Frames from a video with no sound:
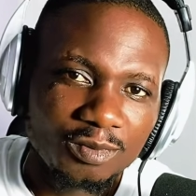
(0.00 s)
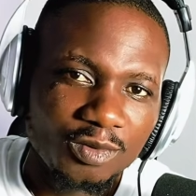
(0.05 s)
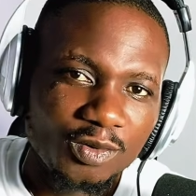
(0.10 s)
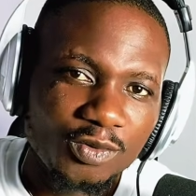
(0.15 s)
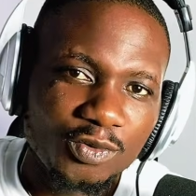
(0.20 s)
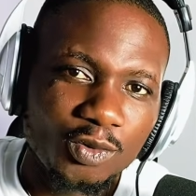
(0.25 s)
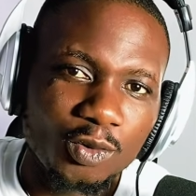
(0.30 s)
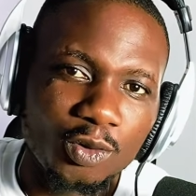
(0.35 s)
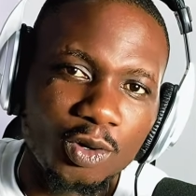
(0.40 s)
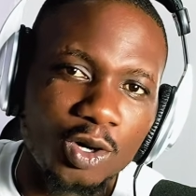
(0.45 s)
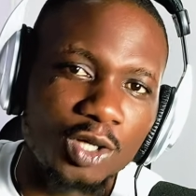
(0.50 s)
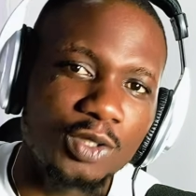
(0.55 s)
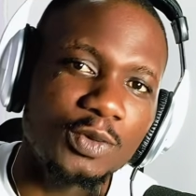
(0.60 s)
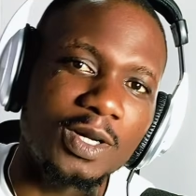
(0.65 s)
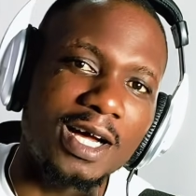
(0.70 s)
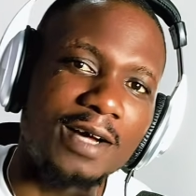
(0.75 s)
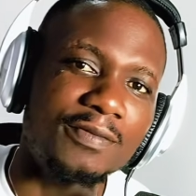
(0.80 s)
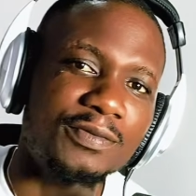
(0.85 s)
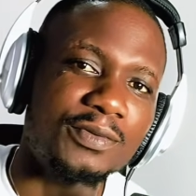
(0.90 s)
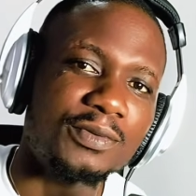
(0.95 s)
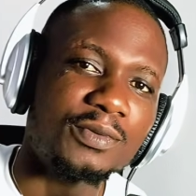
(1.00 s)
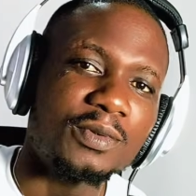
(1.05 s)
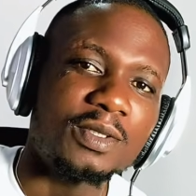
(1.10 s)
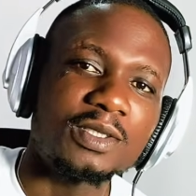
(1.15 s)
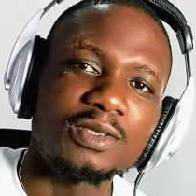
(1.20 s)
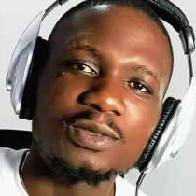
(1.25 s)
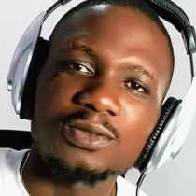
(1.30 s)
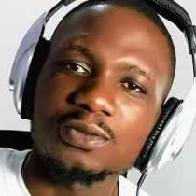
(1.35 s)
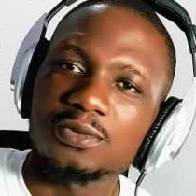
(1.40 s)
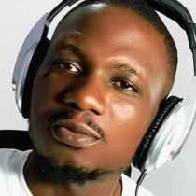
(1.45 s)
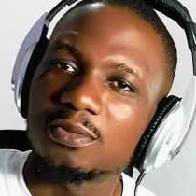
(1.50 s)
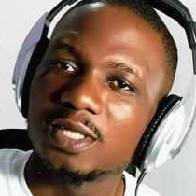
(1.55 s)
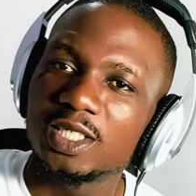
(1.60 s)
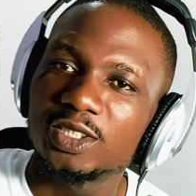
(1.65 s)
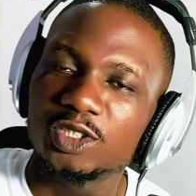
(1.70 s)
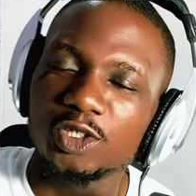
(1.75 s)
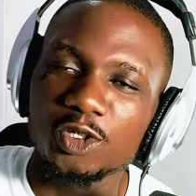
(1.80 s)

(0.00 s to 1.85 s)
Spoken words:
So all you have to do is to make sure